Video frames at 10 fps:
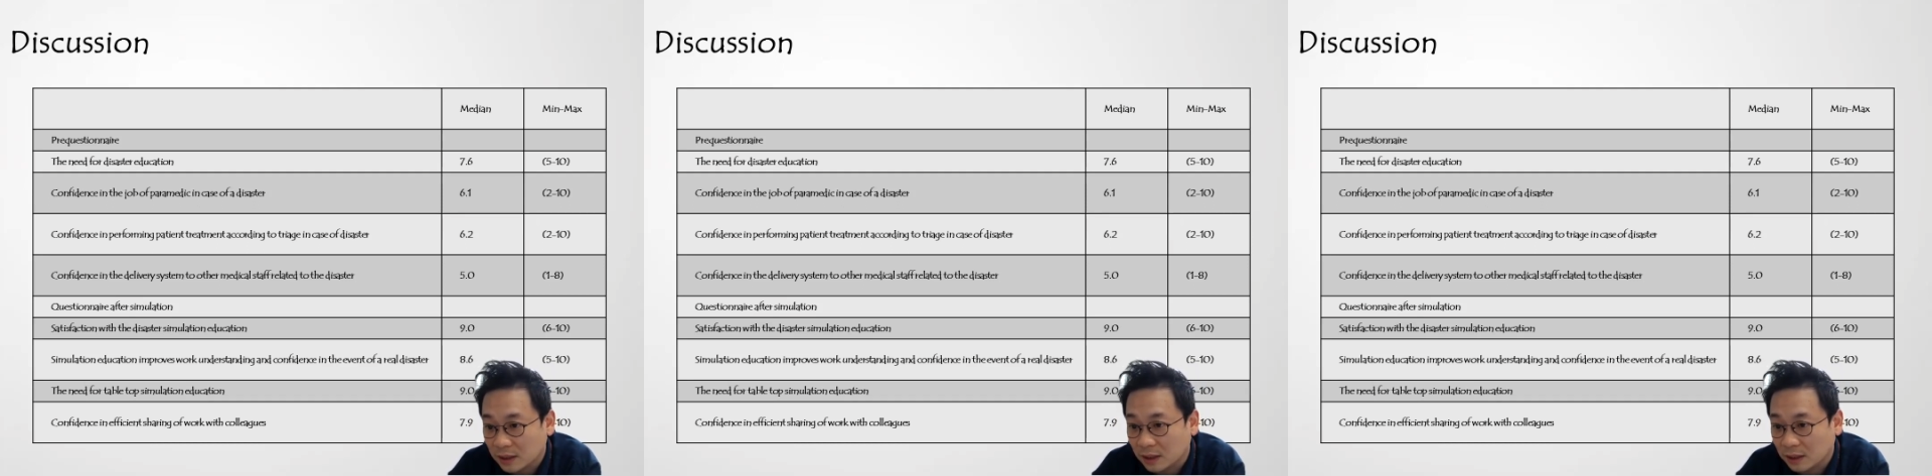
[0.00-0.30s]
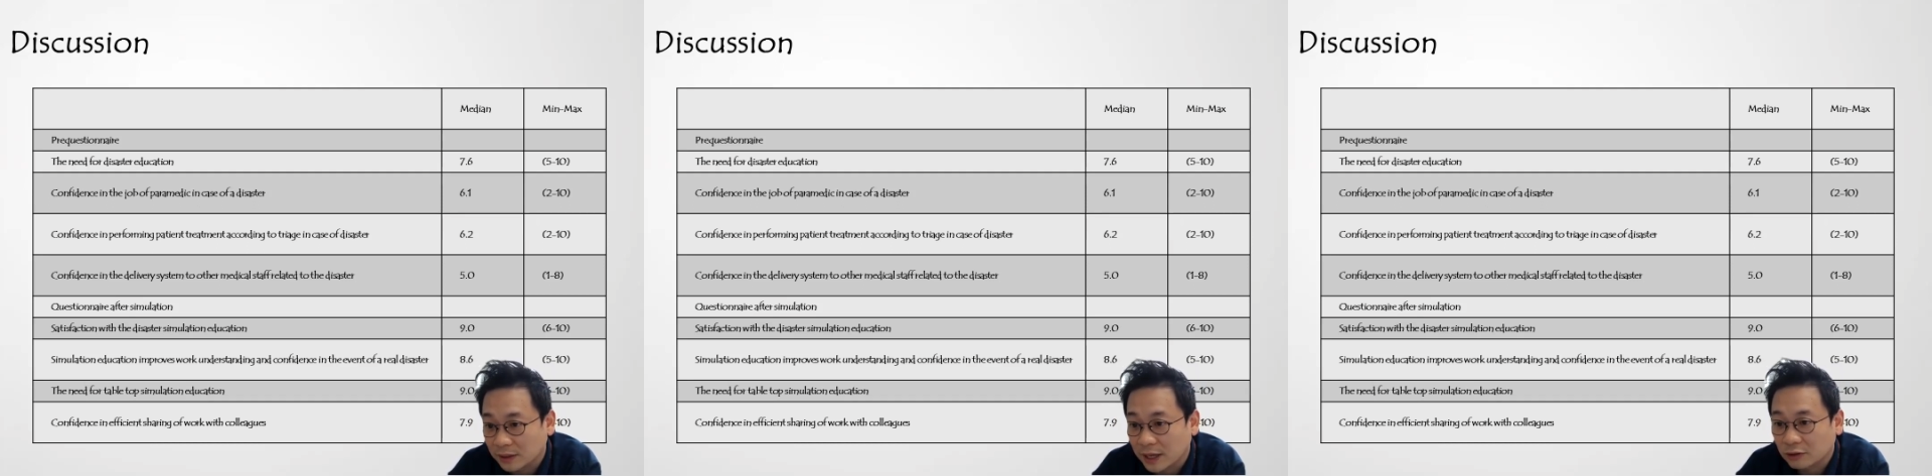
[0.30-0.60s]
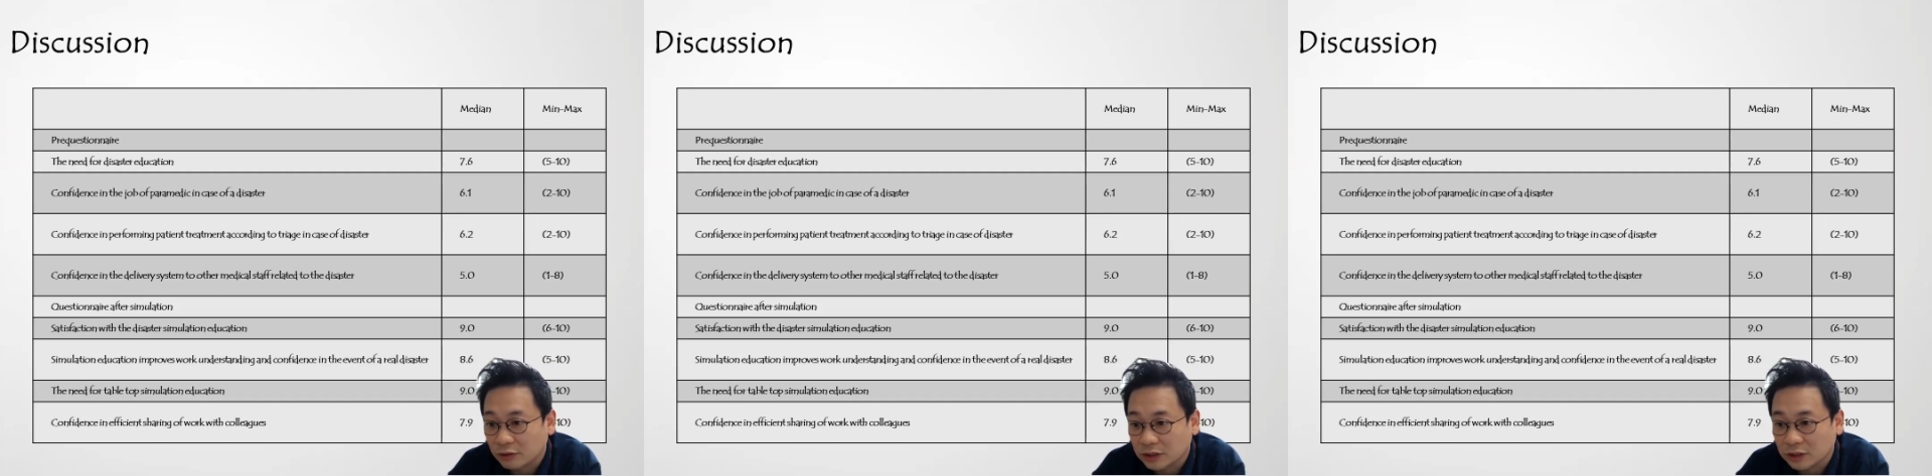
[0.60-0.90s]
an
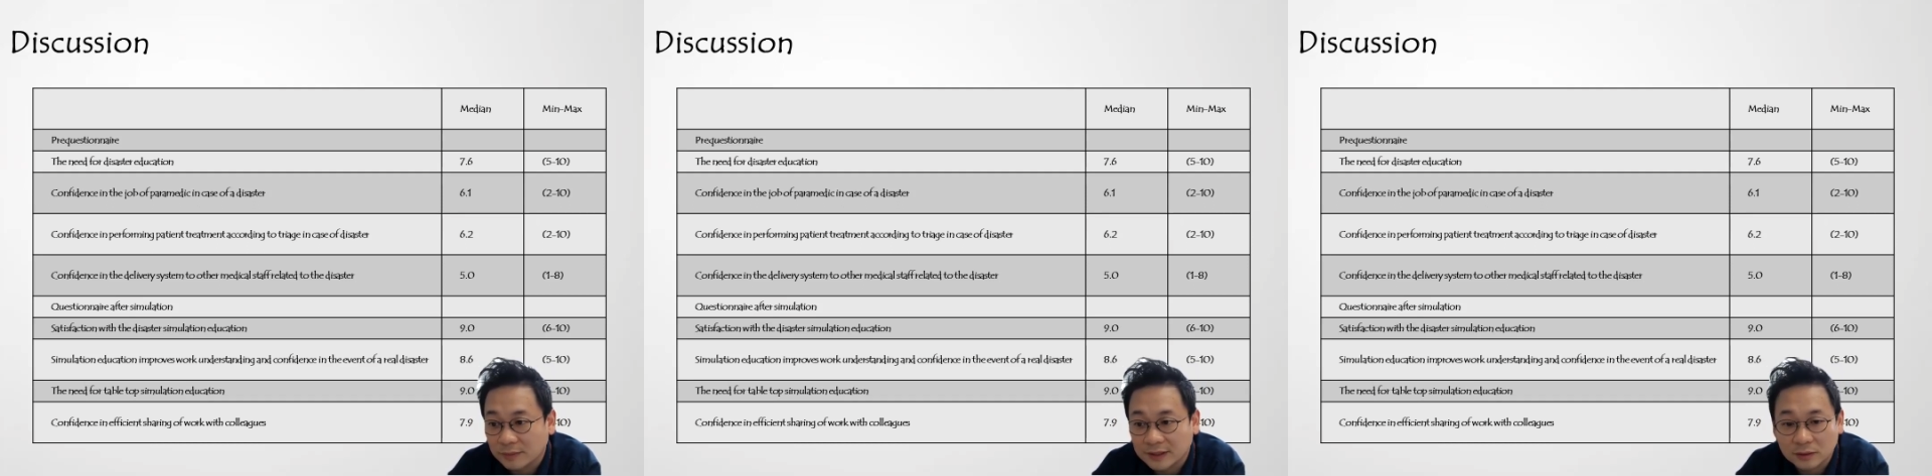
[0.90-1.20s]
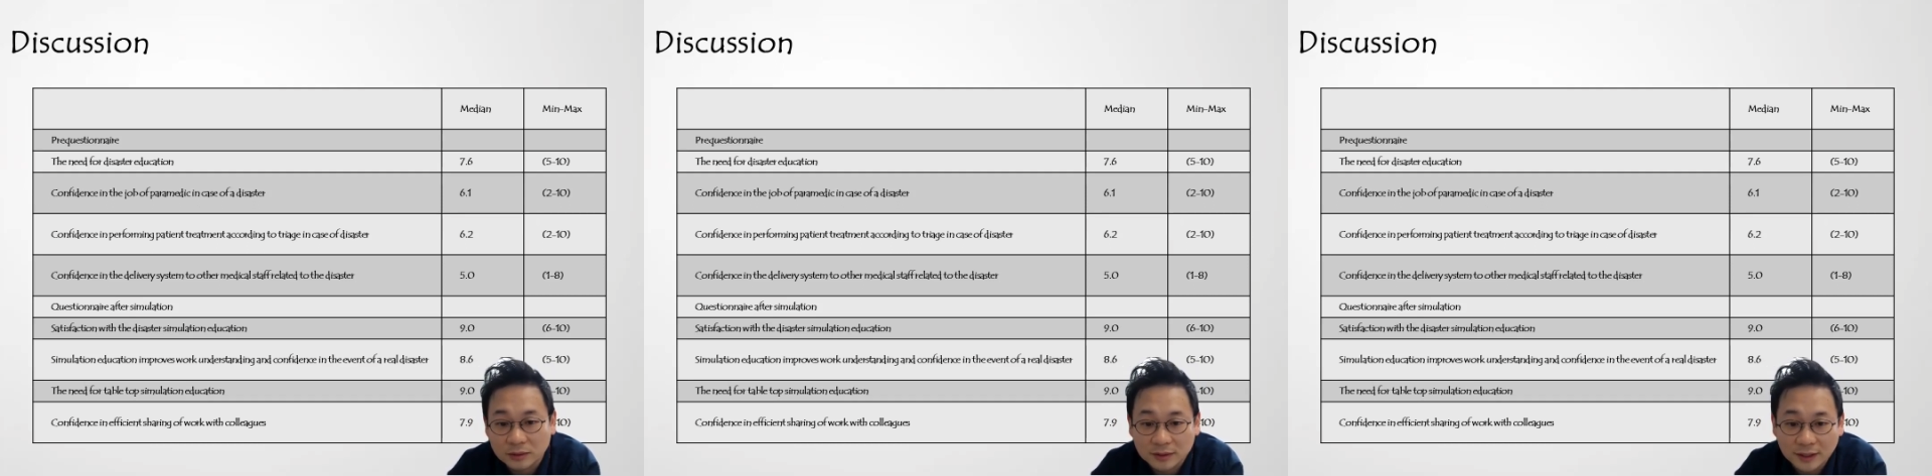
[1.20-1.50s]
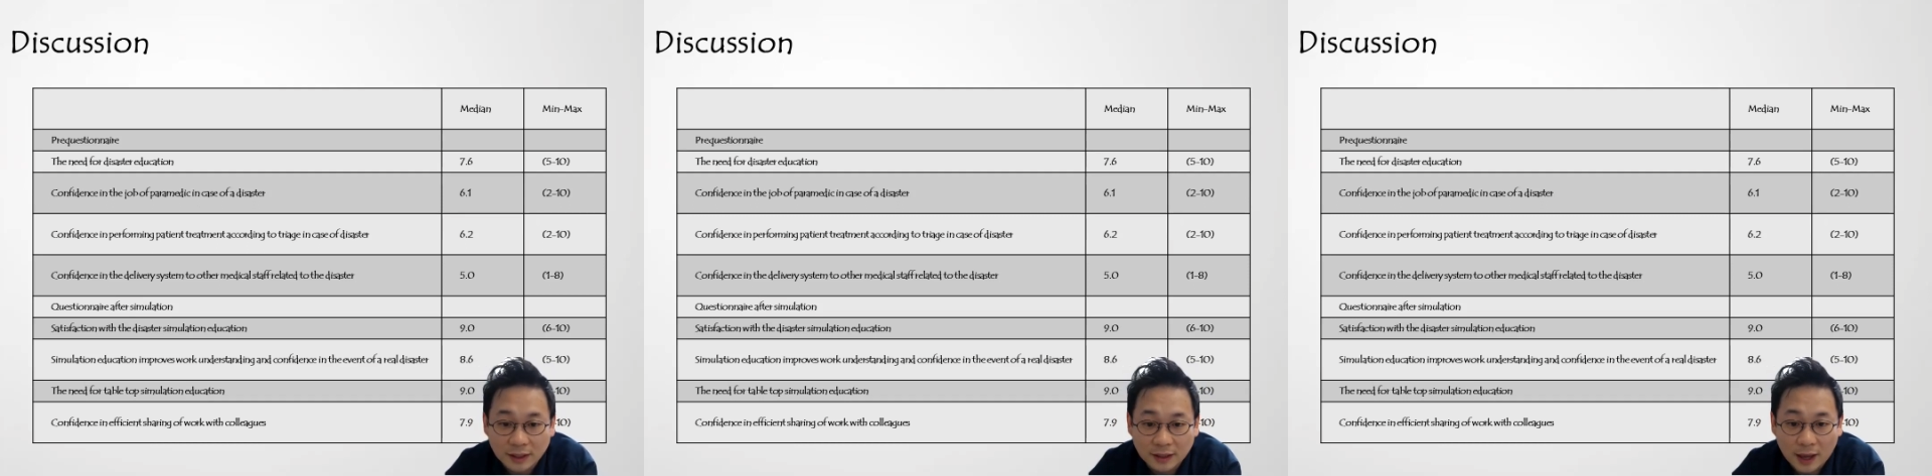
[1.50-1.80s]
educational method that